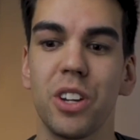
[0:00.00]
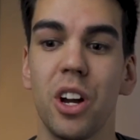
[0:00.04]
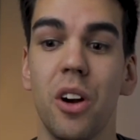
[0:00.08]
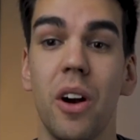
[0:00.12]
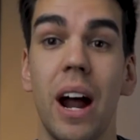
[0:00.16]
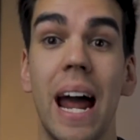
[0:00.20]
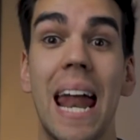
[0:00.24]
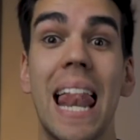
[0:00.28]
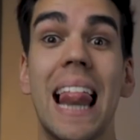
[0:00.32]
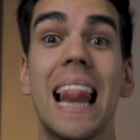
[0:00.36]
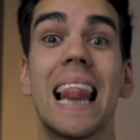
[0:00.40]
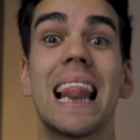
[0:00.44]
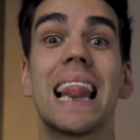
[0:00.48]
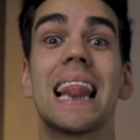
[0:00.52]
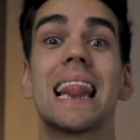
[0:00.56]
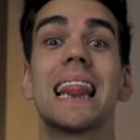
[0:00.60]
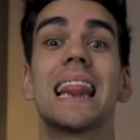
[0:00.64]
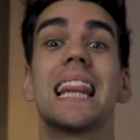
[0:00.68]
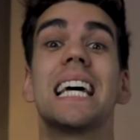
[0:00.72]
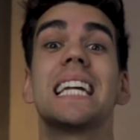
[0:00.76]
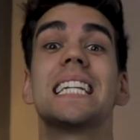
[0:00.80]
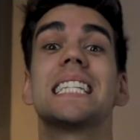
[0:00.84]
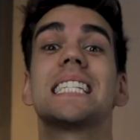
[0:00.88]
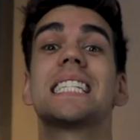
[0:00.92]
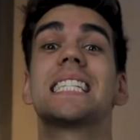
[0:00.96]
All right,
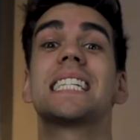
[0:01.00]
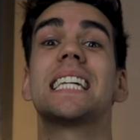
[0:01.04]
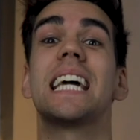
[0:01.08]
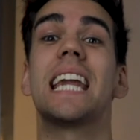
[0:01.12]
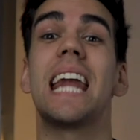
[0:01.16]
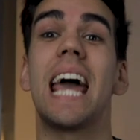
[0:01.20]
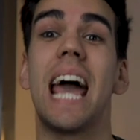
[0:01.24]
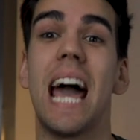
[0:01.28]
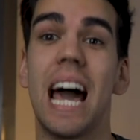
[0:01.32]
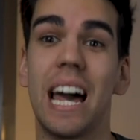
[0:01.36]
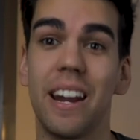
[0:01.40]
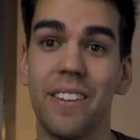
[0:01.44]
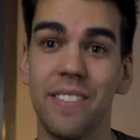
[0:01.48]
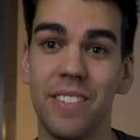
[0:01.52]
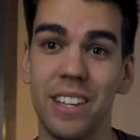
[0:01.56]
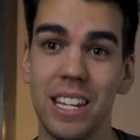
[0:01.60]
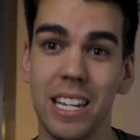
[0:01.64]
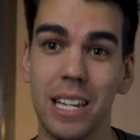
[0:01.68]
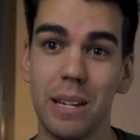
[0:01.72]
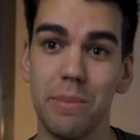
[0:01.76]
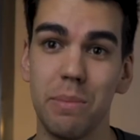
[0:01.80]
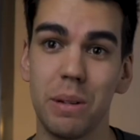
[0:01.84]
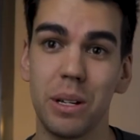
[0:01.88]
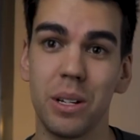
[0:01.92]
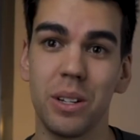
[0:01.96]
let's get out of
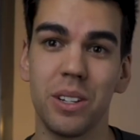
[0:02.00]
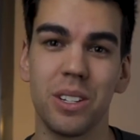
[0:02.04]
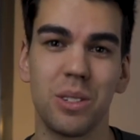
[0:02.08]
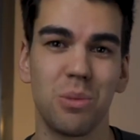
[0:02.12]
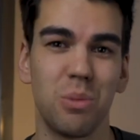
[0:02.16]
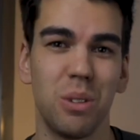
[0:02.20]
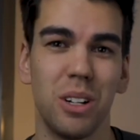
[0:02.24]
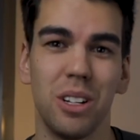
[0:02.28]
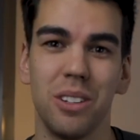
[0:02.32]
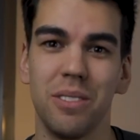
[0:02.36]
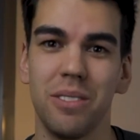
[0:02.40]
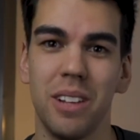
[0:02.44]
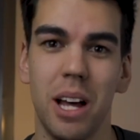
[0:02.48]
here, because,